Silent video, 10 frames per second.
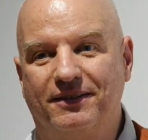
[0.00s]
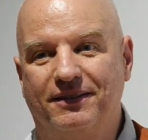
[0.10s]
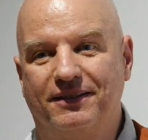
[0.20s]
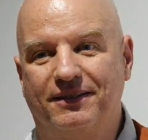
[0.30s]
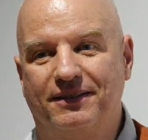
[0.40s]

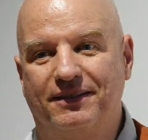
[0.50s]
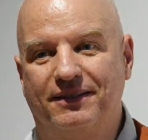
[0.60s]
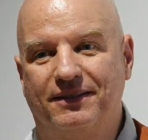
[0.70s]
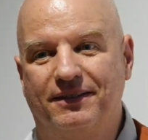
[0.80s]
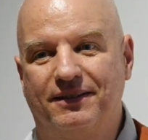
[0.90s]

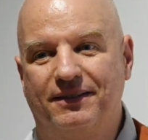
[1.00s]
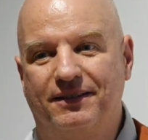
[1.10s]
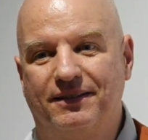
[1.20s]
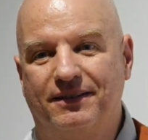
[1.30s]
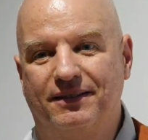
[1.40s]

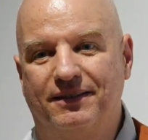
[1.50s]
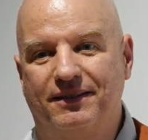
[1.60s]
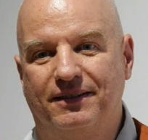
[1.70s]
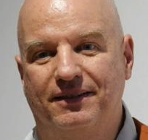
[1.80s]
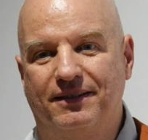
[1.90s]

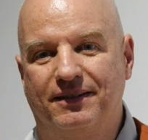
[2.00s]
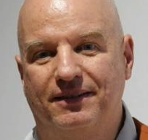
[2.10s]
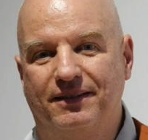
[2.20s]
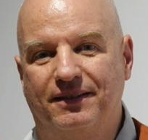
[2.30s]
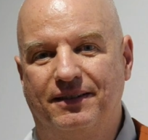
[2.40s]

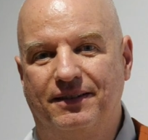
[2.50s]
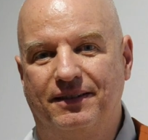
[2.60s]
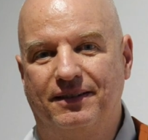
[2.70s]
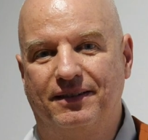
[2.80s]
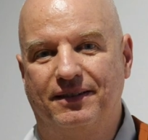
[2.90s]

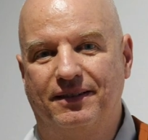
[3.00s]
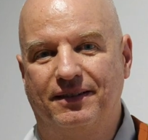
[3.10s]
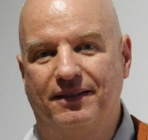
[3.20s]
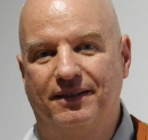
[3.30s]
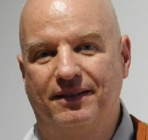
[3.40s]

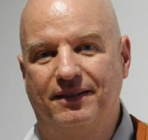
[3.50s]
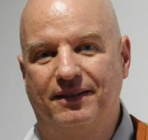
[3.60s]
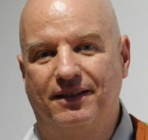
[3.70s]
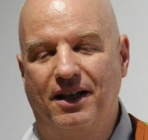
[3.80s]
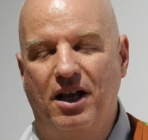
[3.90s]
[no speech]